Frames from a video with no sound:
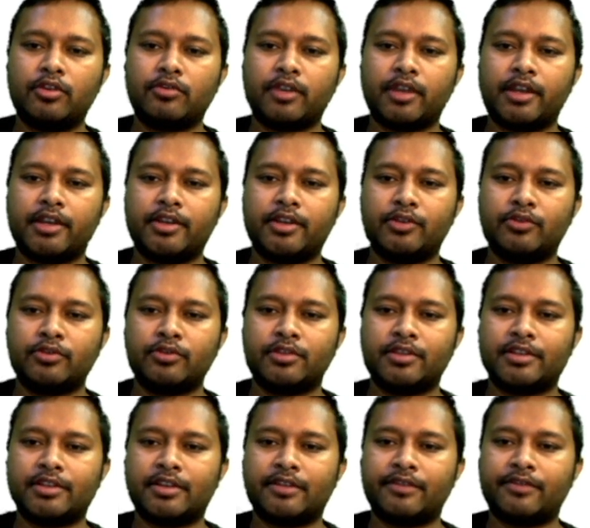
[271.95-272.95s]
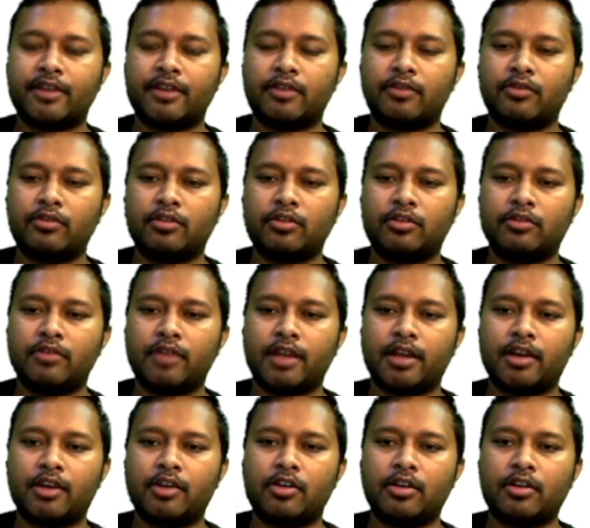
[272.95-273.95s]
You can use this referral code to
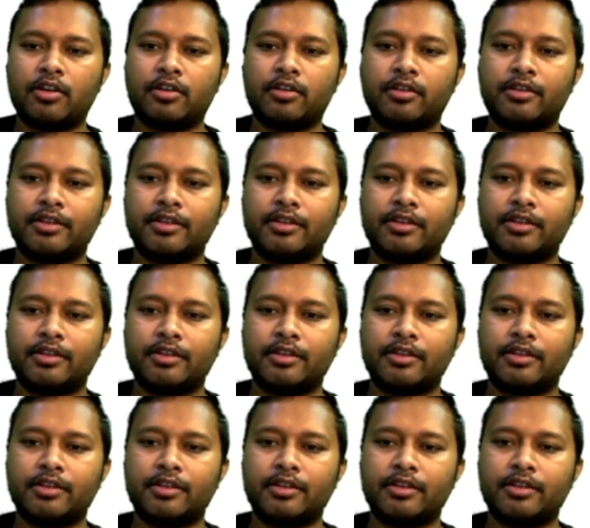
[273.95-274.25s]
unlock